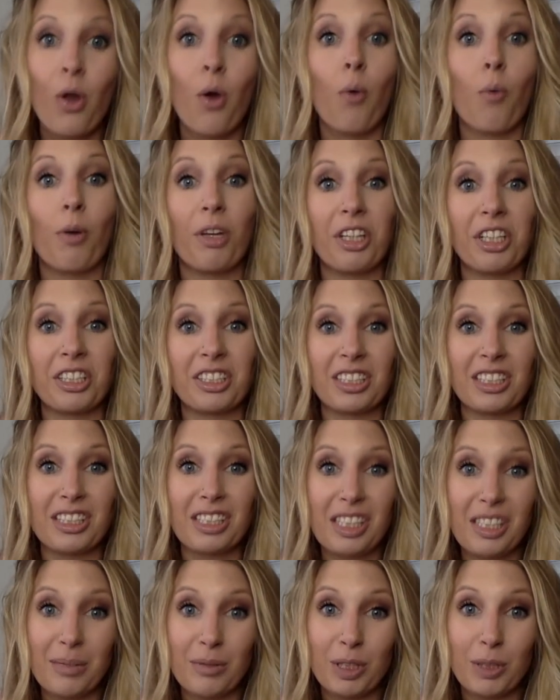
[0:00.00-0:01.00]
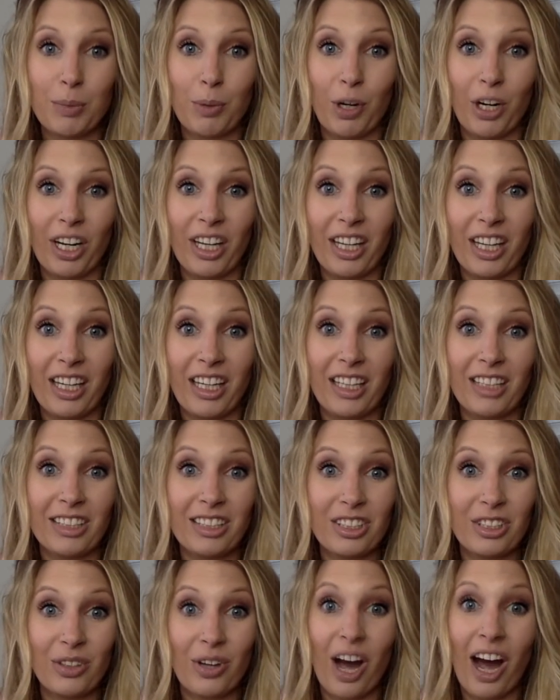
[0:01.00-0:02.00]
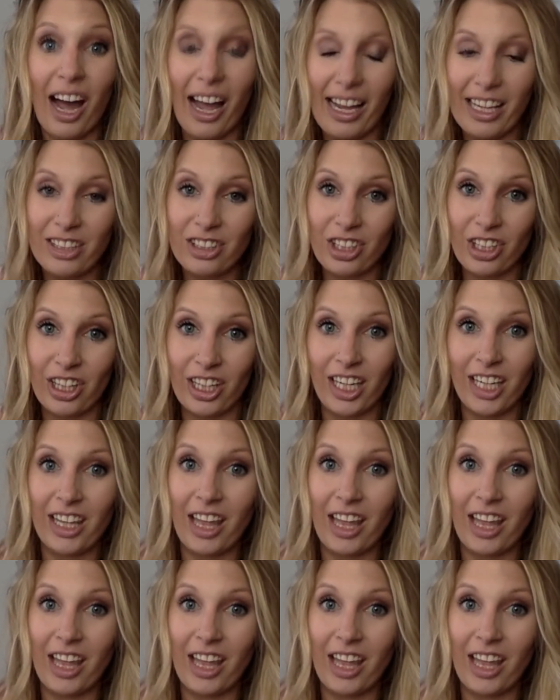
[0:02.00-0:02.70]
whether it's a team sport and they need to do high agility,